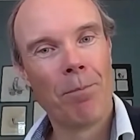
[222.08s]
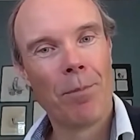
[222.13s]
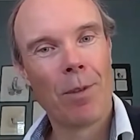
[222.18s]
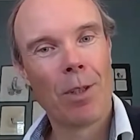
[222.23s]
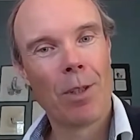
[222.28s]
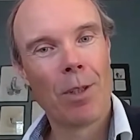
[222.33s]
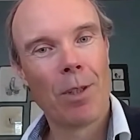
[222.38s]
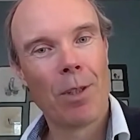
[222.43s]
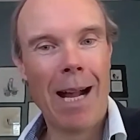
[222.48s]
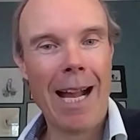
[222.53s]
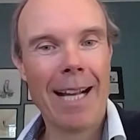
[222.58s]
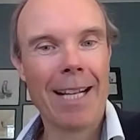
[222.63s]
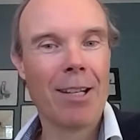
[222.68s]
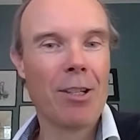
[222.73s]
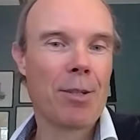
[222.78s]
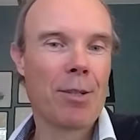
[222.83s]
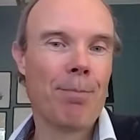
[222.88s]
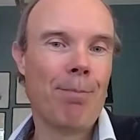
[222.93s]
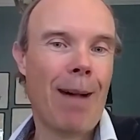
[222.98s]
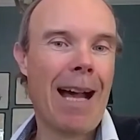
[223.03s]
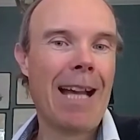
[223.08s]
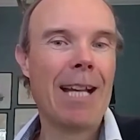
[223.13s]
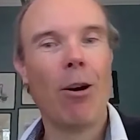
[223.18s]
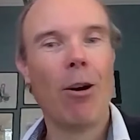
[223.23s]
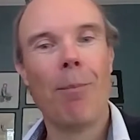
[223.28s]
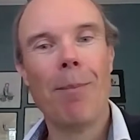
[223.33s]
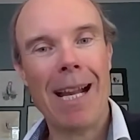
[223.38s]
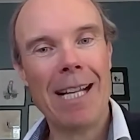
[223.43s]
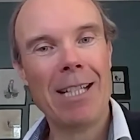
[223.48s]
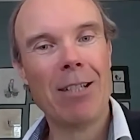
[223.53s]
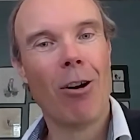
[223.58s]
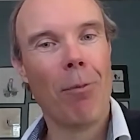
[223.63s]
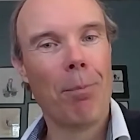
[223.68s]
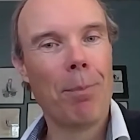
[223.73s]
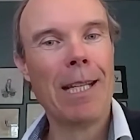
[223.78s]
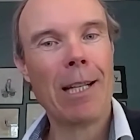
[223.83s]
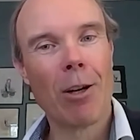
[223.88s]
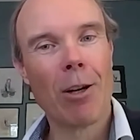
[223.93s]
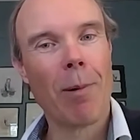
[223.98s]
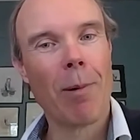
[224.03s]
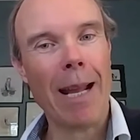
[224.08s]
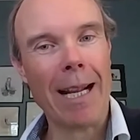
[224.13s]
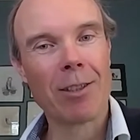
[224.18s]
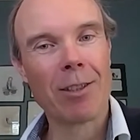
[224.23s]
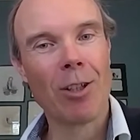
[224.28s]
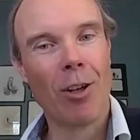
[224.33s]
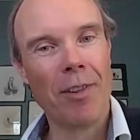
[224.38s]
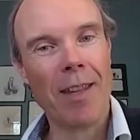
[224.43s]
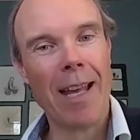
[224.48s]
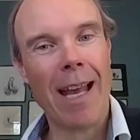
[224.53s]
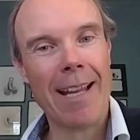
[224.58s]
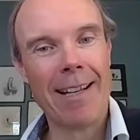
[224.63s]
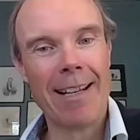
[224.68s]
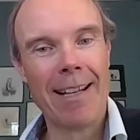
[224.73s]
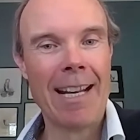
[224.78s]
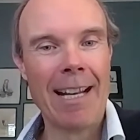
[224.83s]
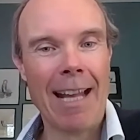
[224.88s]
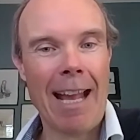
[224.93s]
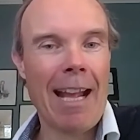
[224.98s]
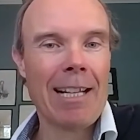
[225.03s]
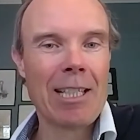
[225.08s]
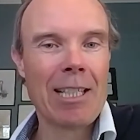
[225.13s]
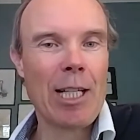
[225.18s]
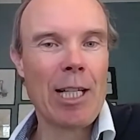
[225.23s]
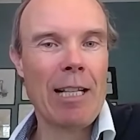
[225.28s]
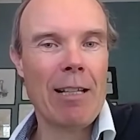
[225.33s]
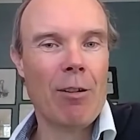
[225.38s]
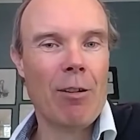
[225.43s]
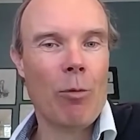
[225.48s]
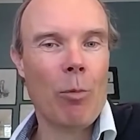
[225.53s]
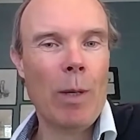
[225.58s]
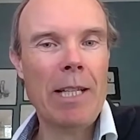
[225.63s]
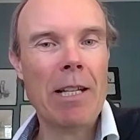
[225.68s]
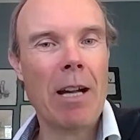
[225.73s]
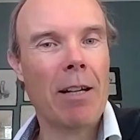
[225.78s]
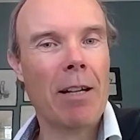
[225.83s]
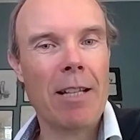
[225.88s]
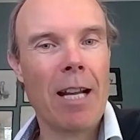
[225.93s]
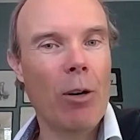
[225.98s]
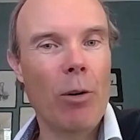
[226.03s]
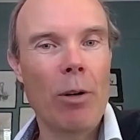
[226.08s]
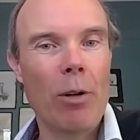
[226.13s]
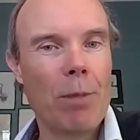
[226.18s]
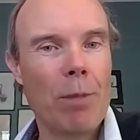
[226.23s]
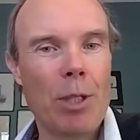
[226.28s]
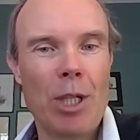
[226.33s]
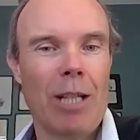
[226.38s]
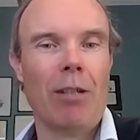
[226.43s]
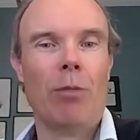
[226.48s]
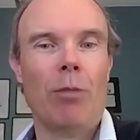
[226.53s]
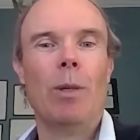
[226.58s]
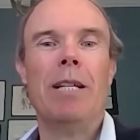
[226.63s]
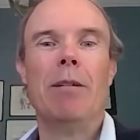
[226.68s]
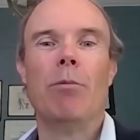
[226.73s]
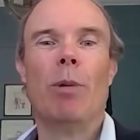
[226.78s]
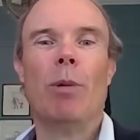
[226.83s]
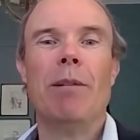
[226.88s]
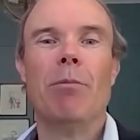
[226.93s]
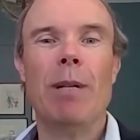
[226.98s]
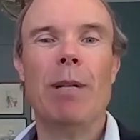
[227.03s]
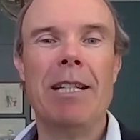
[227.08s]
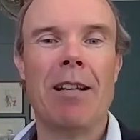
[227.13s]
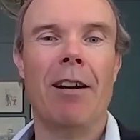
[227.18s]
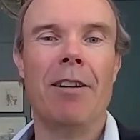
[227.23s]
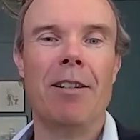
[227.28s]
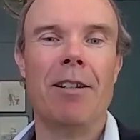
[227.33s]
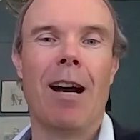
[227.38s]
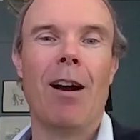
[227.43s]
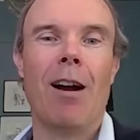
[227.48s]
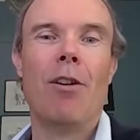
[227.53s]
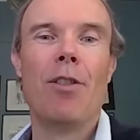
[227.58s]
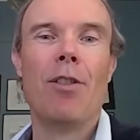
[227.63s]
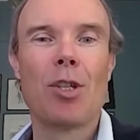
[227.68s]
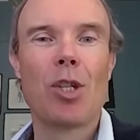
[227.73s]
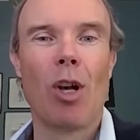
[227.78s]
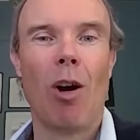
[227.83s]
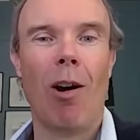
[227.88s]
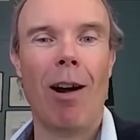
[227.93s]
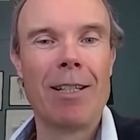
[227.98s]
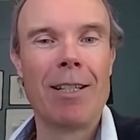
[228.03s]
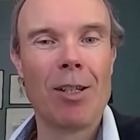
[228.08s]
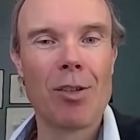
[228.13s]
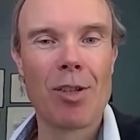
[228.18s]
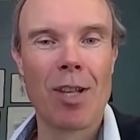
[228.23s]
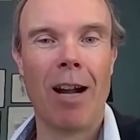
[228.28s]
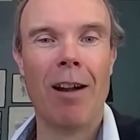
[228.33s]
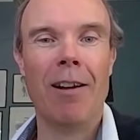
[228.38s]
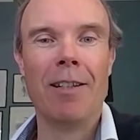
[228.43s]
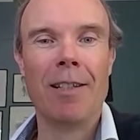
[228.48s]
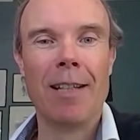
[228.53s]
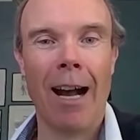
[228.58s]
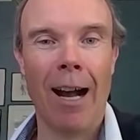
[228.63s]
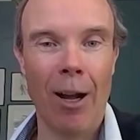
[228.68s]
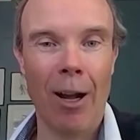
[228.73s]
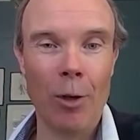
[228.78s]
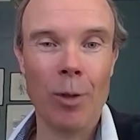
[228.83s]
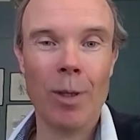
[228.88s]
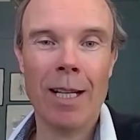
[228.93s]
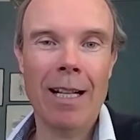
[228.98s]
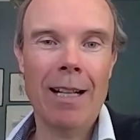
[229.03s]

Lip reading: The markets may or may not be correct on that. And actually, we don't know it. Magellan, we don't know. The scientists don't know.